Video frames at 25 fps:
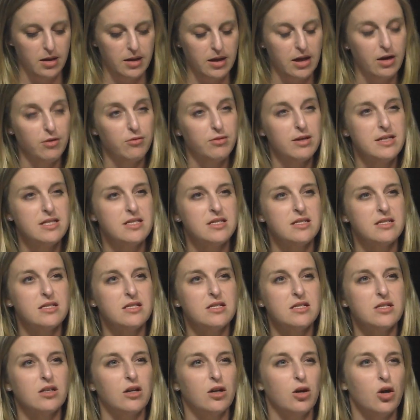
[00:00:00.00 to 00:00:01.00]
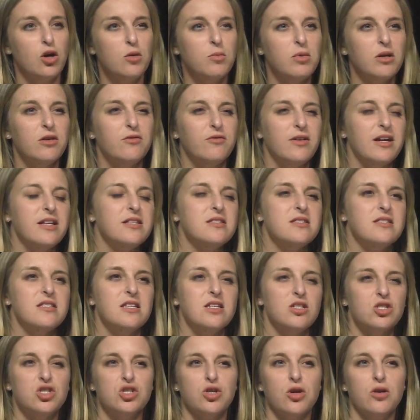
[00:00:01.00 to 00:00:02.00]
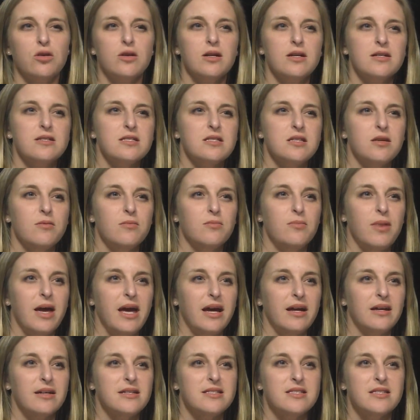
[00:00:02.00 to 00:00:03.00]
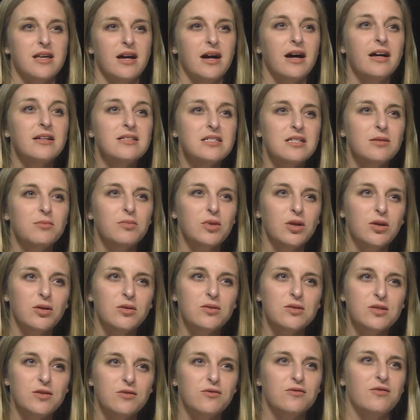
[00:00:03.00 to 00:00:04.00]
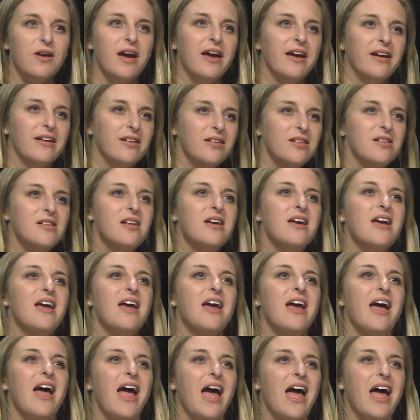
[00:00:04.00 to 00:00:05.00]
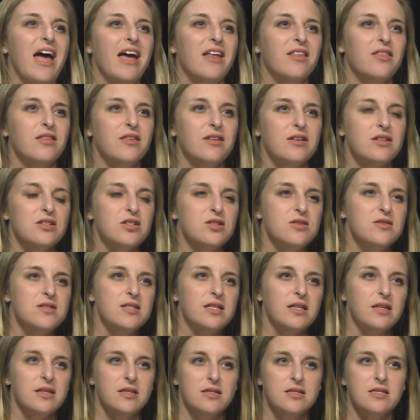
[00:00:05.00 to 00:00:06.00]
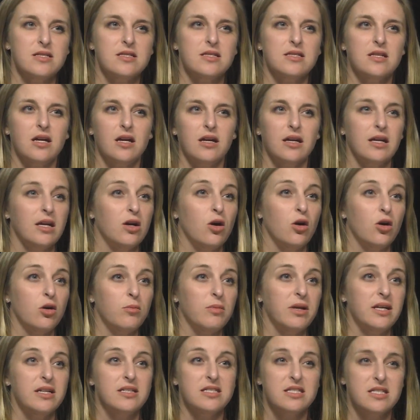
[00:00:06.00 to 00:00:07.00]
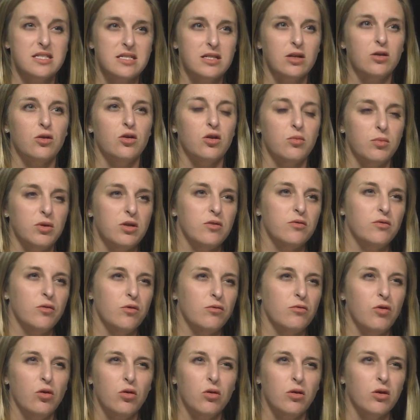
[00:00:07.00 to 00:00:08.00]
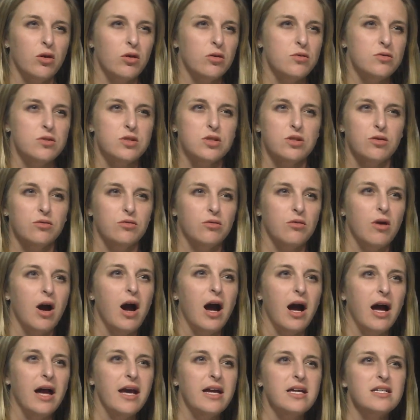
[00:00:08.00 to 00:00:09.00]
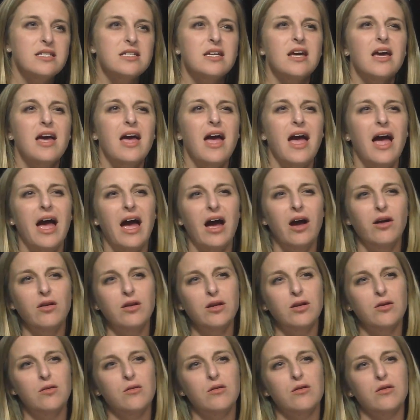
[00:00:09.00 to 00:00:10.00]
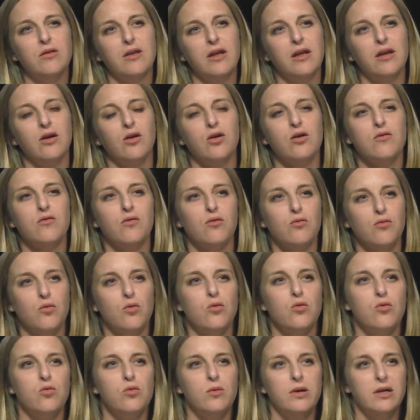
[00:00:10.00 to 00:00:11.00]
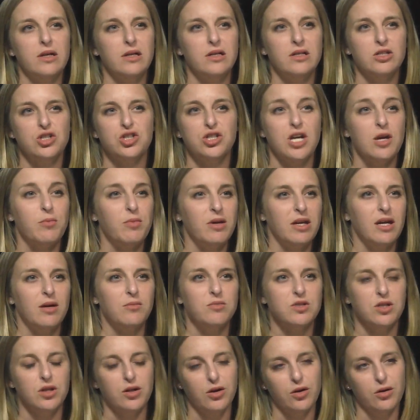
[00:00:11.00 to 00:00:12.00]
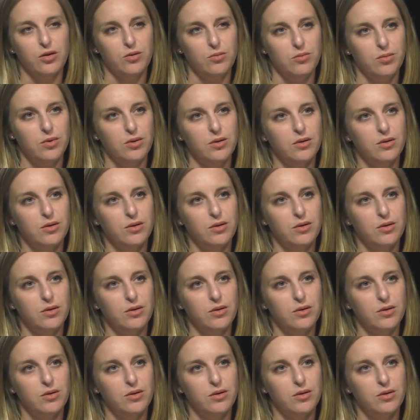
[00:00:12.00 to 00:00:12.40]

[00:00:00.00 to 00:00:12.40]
Now, recent global events has shown us that banks aren't immune to fail, and that New Zealand's economy is still on a bit of a roller coaster ride. How do you think overall we are shaping up to cope?